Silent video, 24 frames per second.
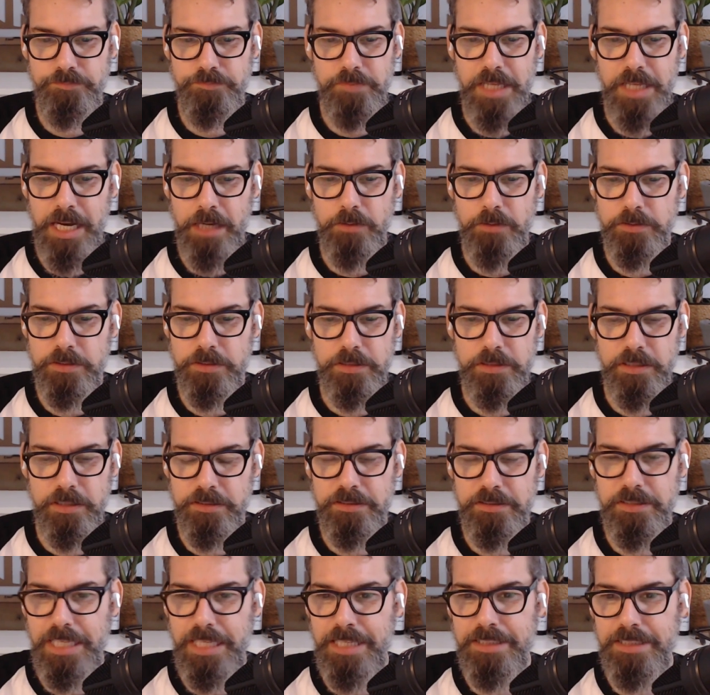out
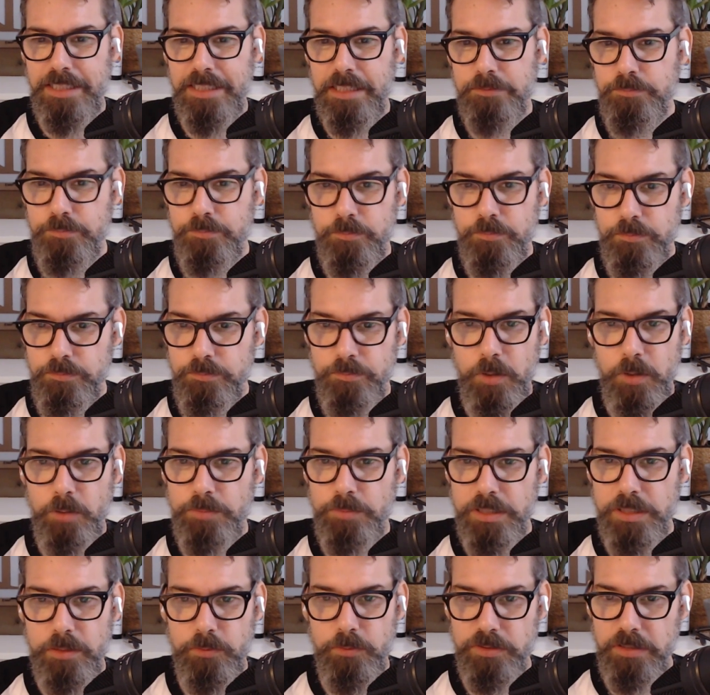just at that
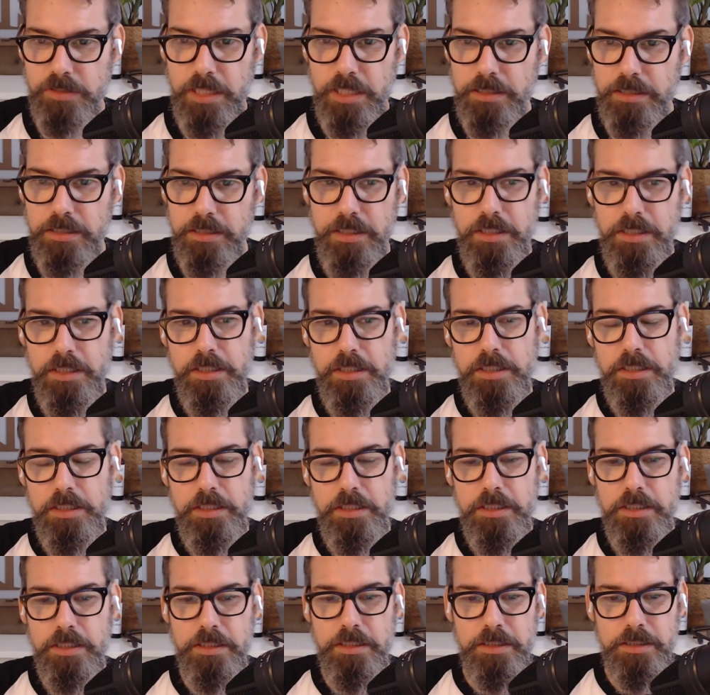moment. It was like
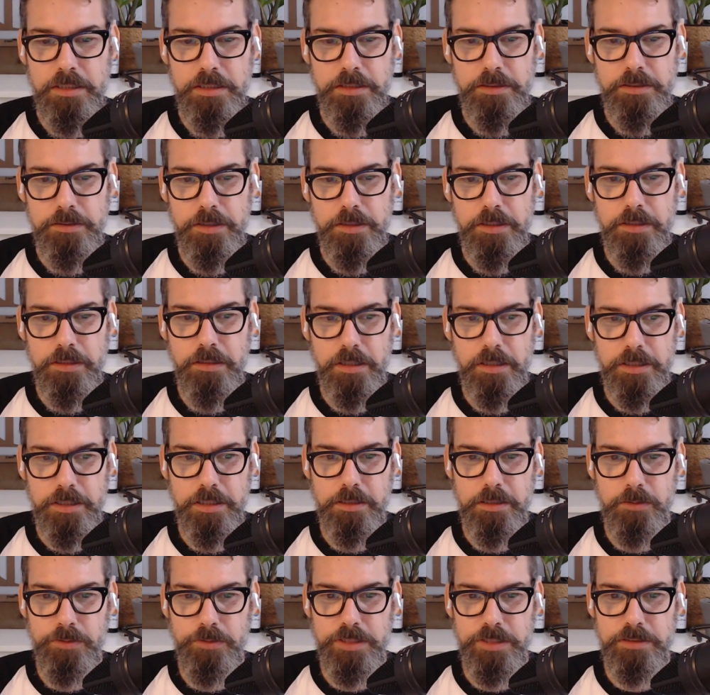a
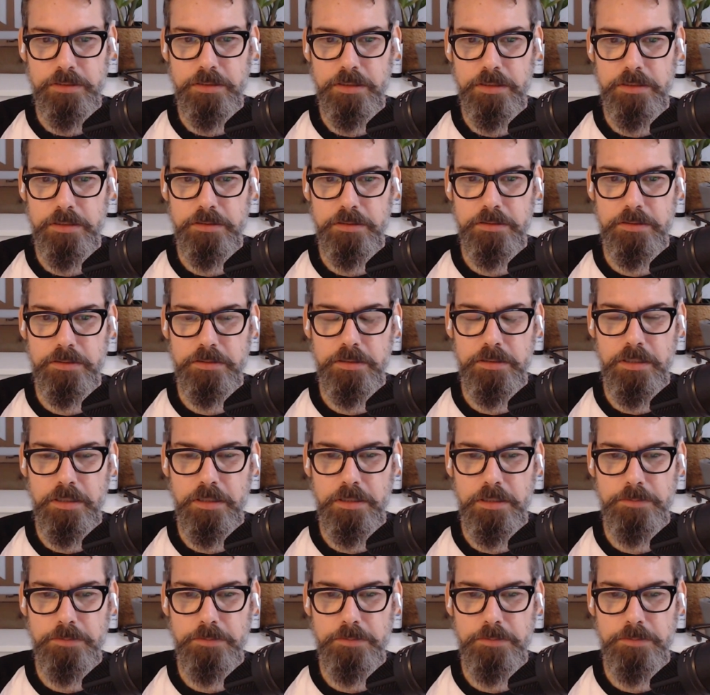lucky coincidence.